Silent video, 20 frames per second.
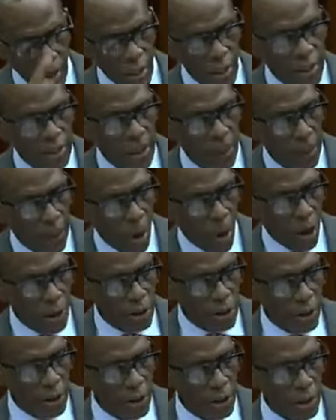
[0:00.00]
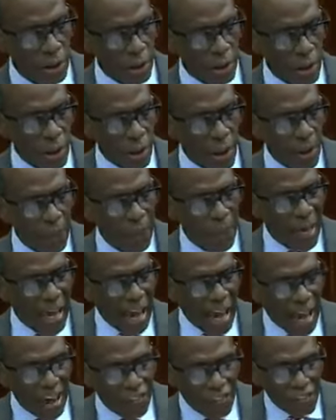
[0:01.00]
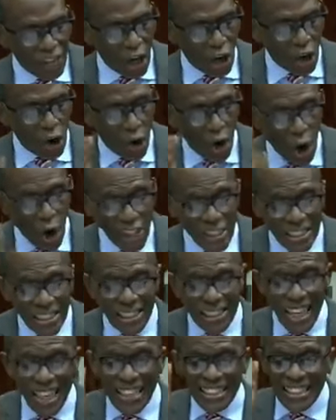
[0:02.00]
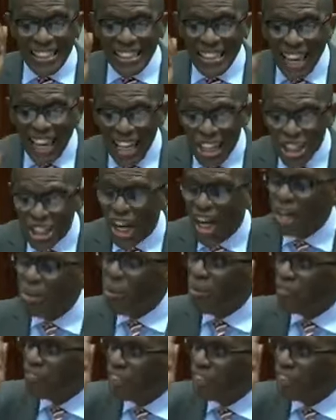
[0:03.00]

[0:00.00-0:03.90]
the board may, after consultation with